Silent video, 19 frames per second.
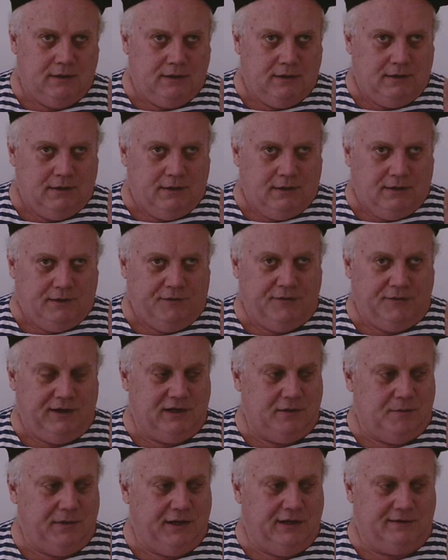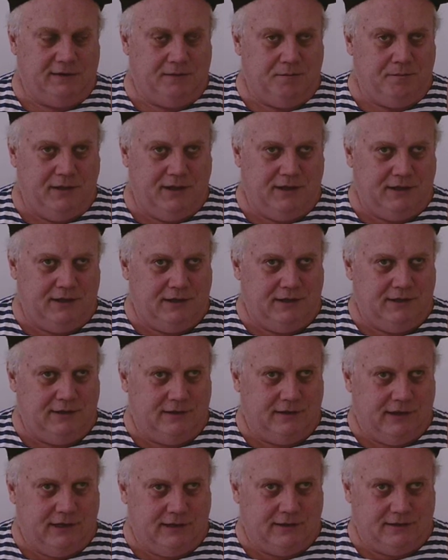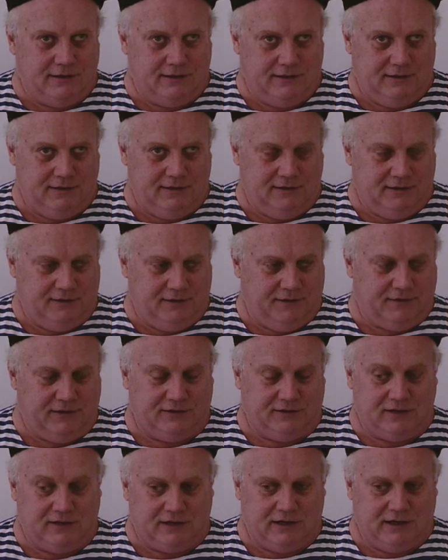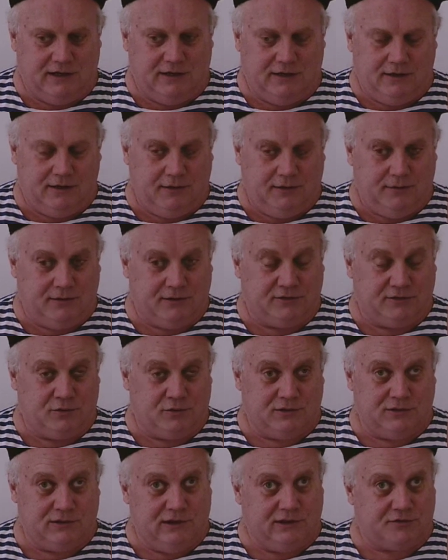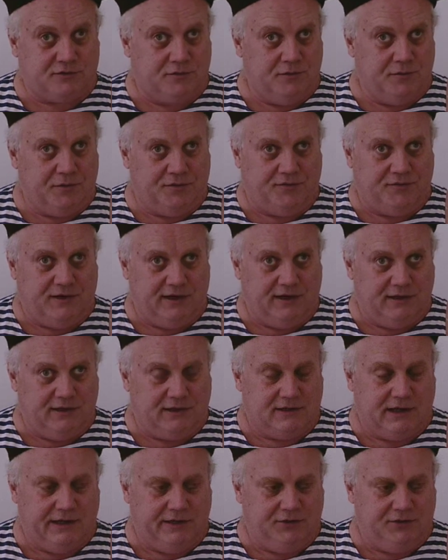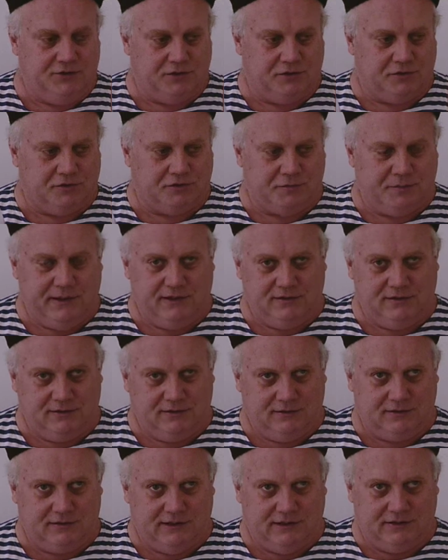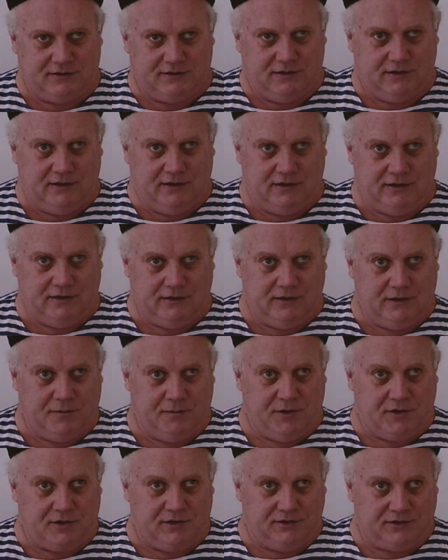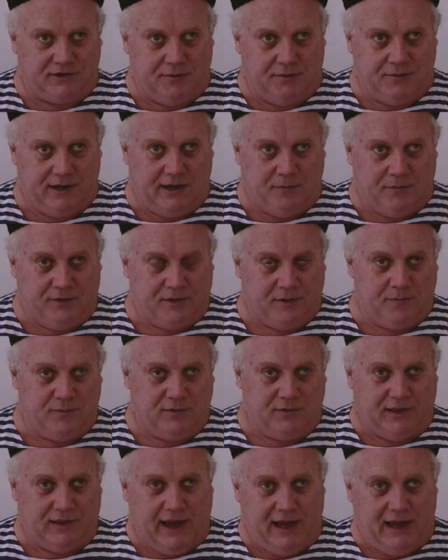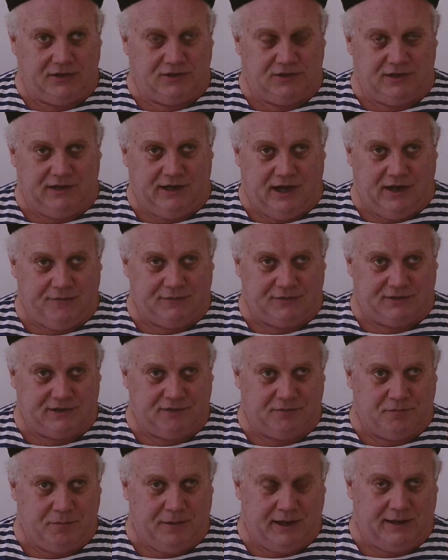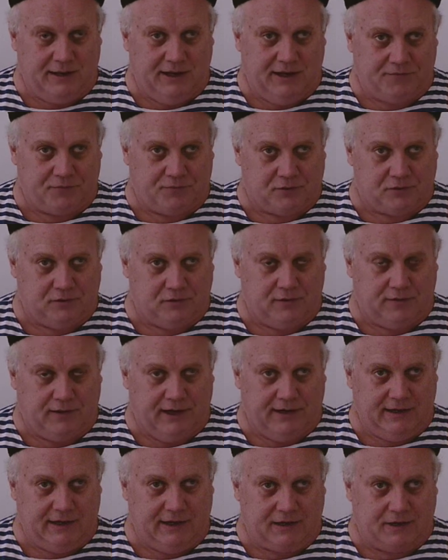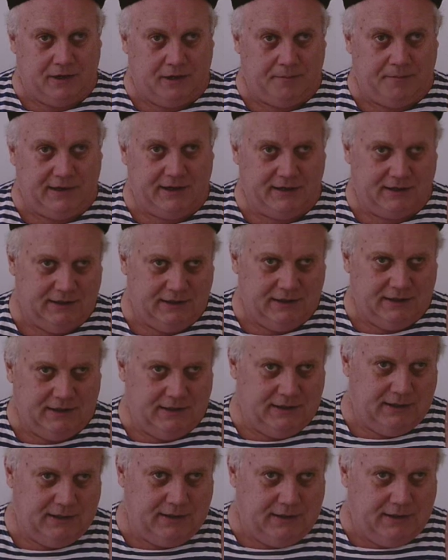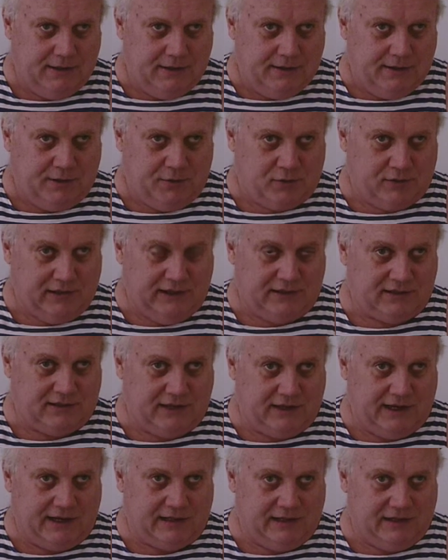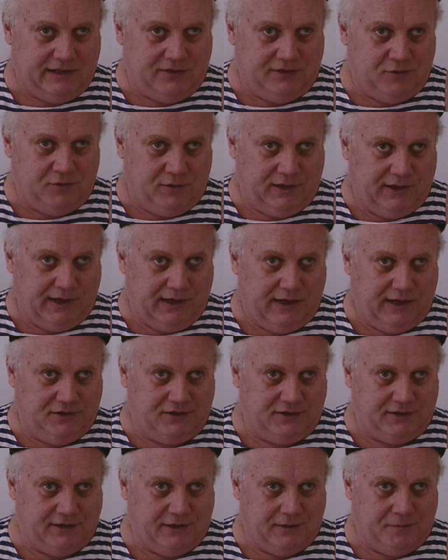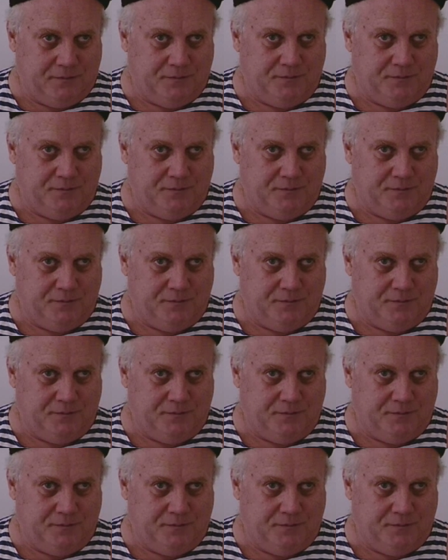the Vietnamese admitted that if they saw a guy, because there was less room to fight in the tight jungle spaces, and they saw Americans coming out with them with a hatchet and knife instead of a bayonet for hand-to-hand combat, they were less likely to engage them